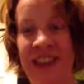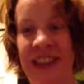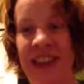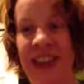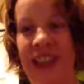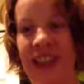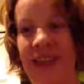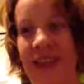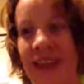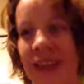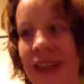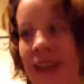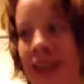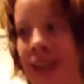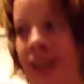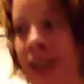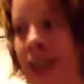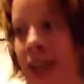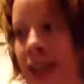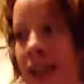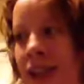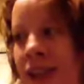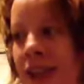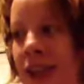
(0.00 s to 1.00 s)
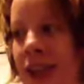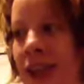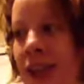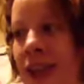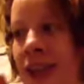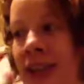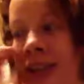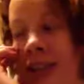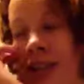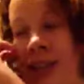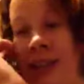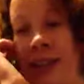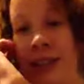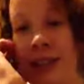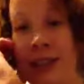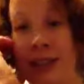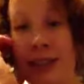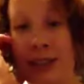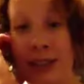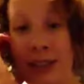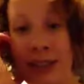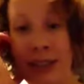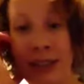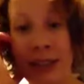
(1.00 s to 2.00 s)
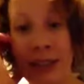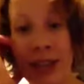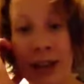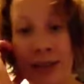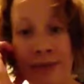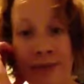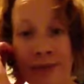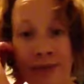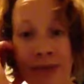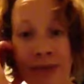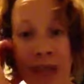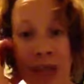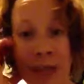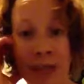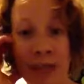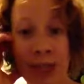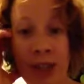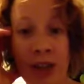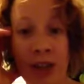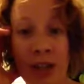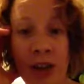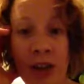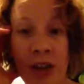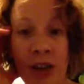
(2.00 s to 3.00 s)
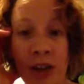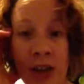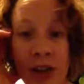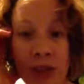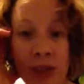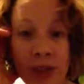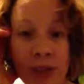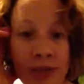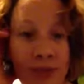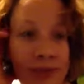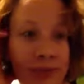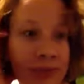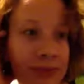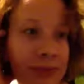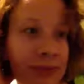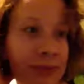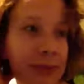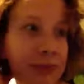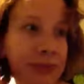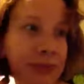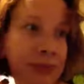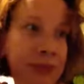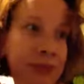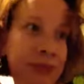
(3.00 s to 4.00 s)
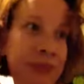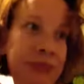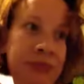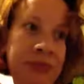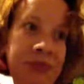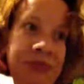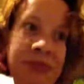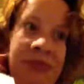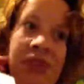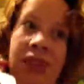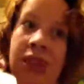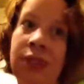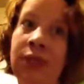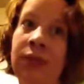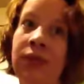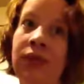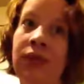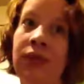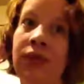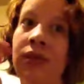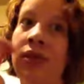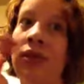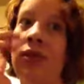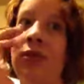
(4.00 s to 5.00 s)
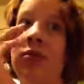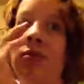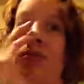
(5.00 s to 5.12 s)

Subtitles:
Anyway, yeah, Amazon haul. Some of the